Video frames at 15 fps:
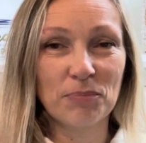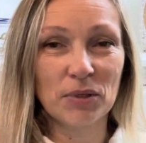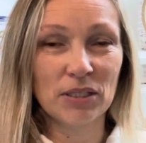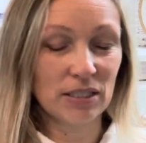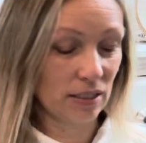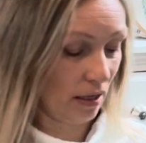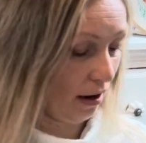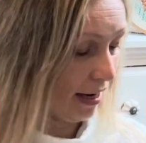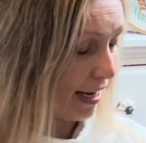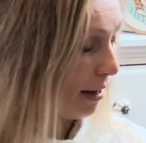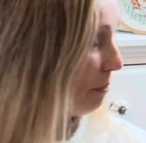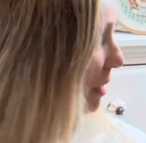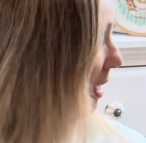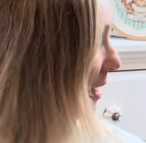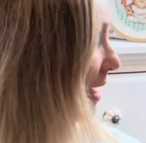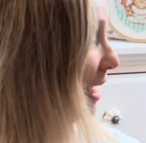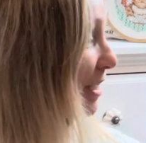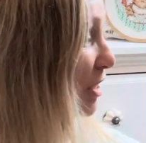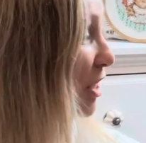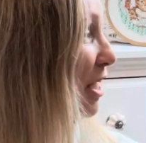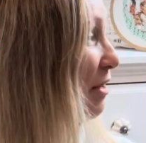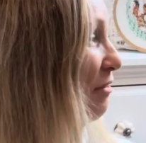But I
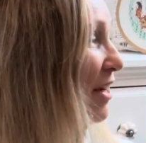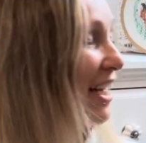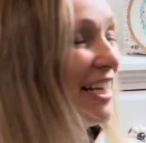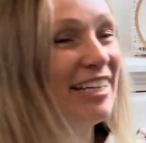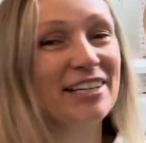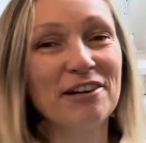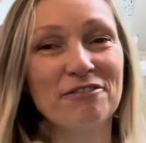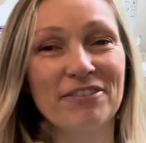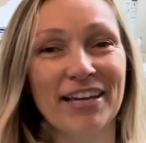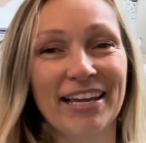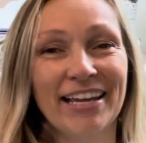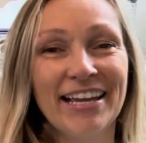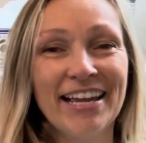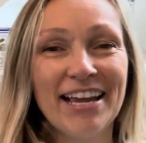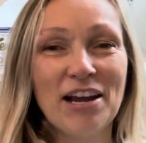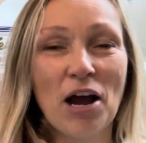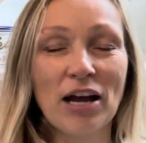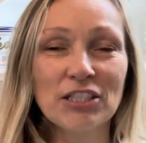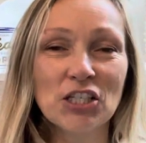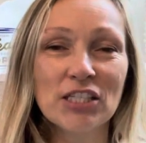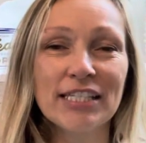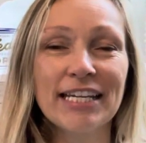actually really love it. I
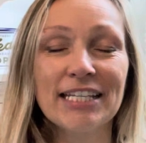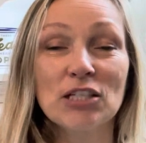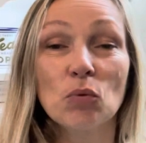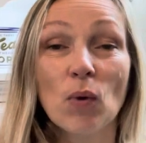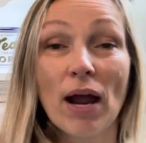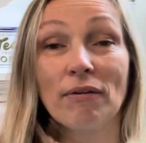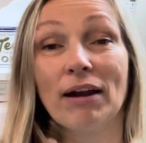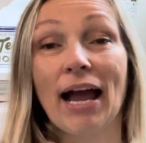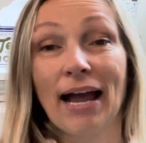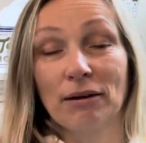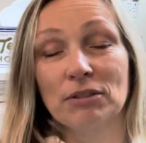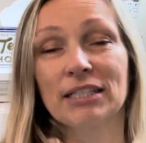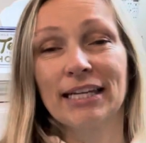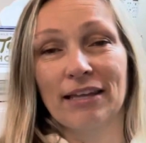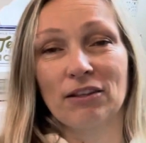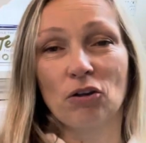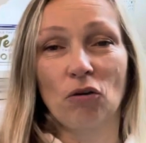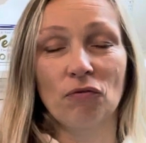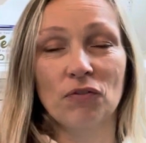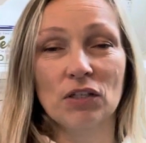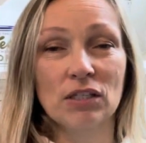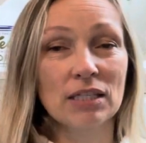just need to wear it out and get the
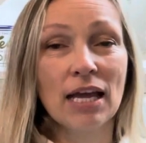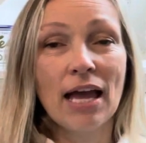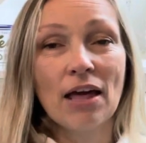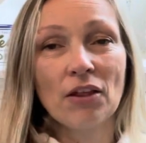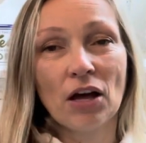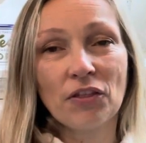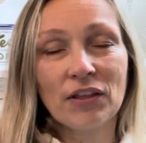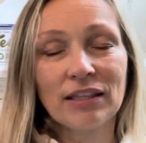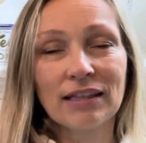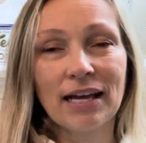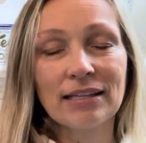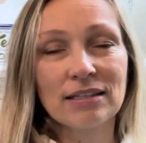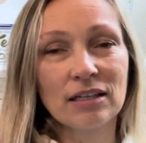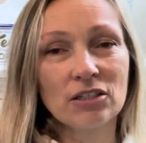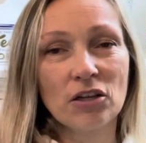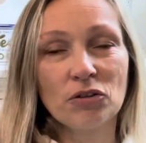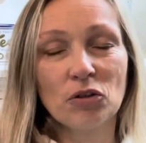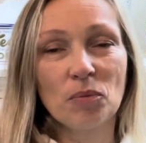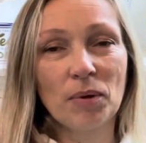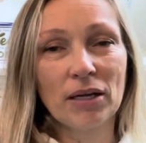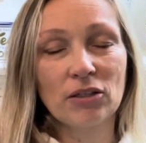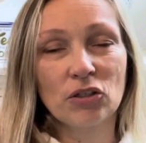confidence. I think that's, I don't
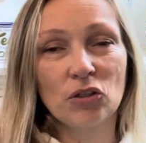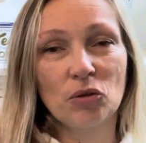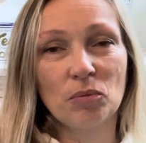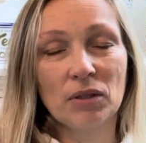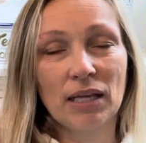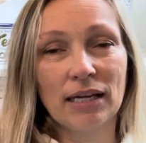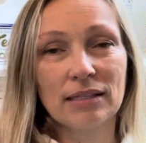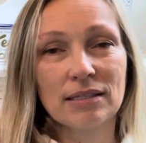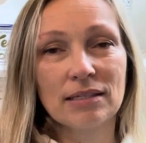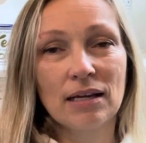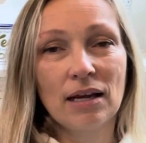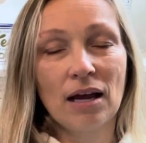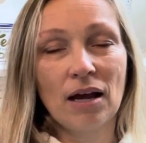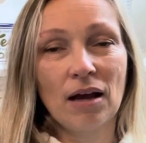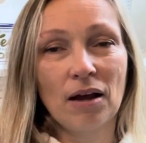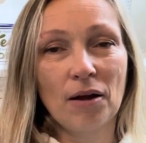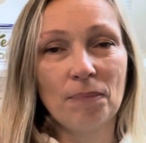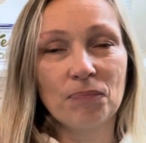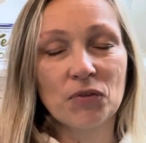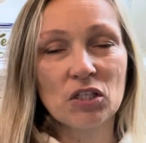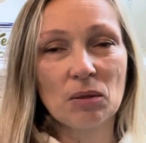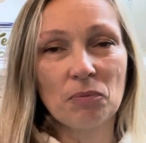know about you, but that's
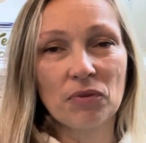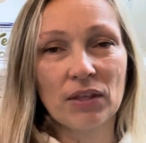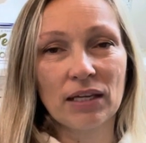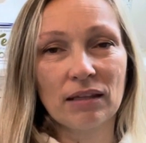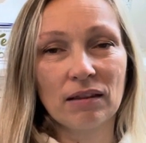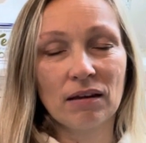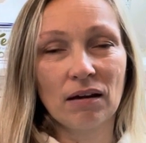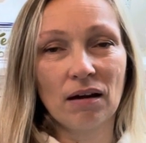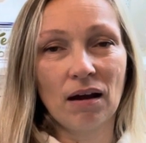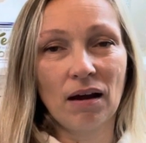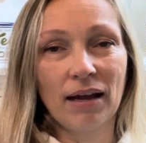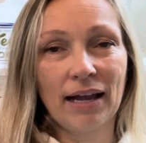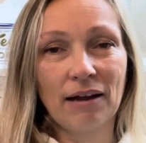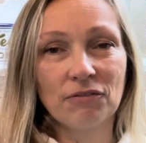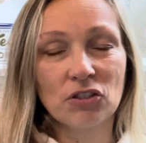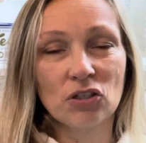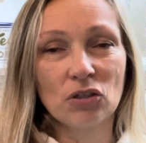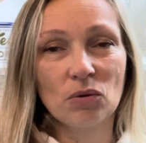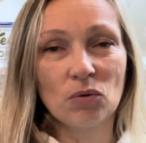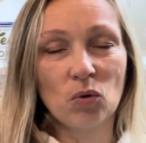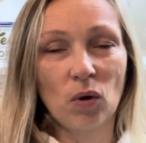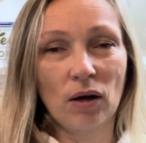something that I have to
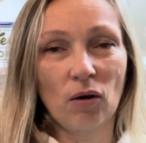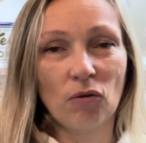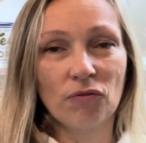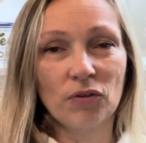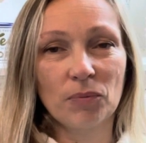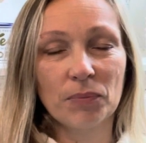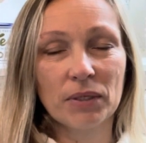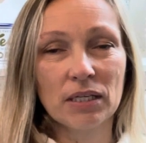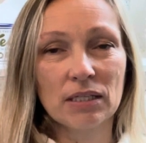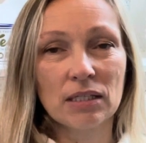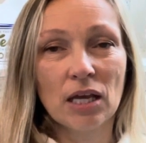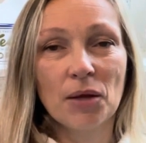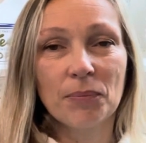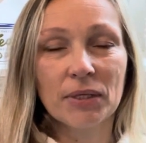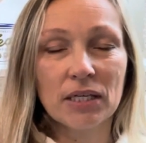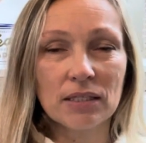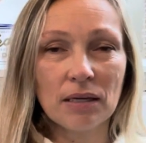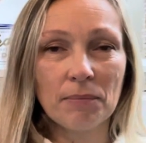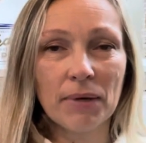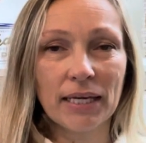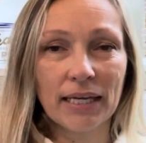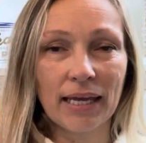do quite often because I
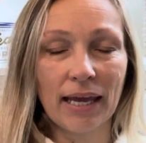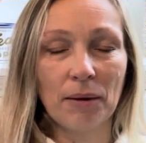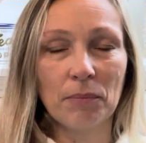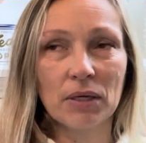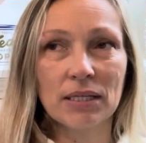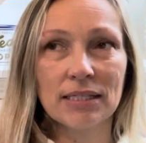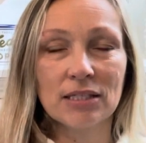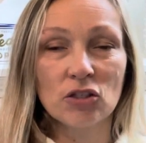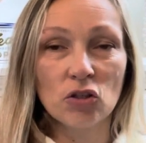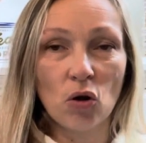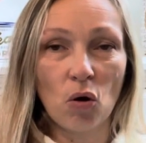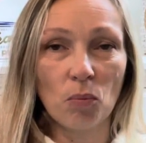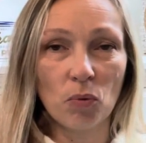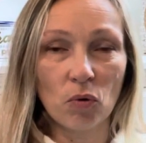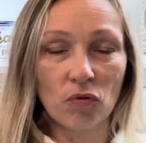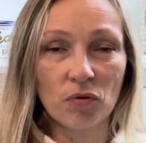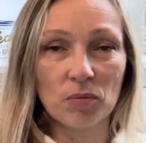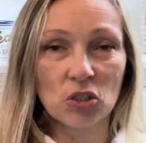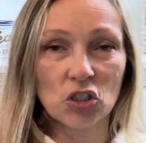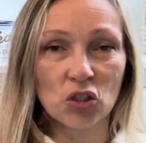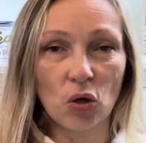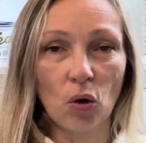make it and because it's not bought from a
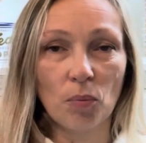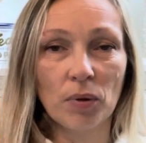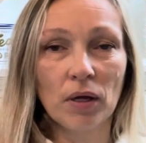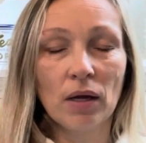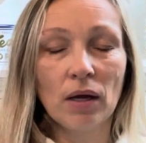shop.